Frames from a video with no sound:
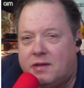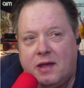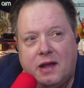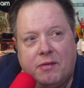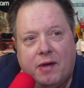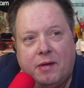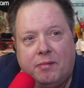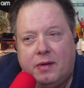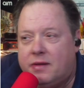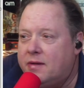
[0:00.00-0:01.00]
was a thing I
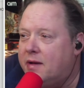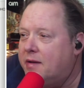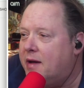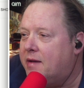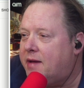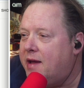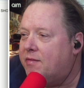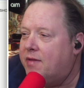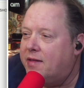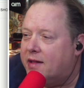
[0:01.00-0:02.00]
read with, I
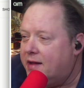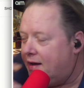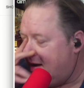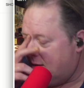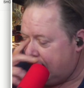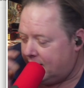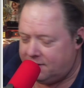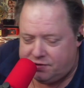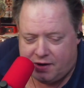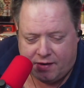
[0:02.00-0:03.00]
can't find the link now, but
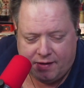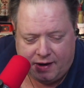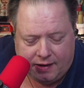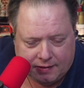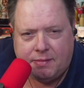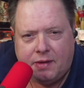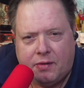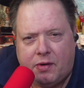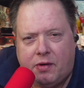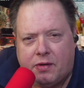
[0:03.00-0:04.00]
Sherry, somebody,
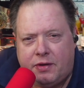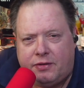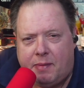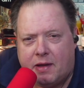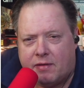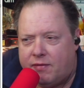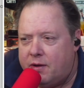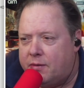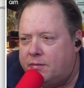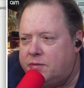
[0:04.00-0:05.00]
the girl who used to be on The
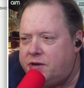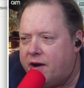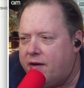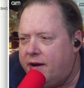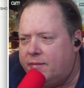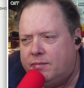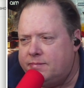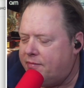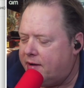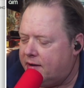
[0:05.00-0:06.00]
View, Sherry,
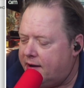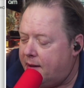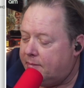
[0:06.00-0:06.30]
I forget her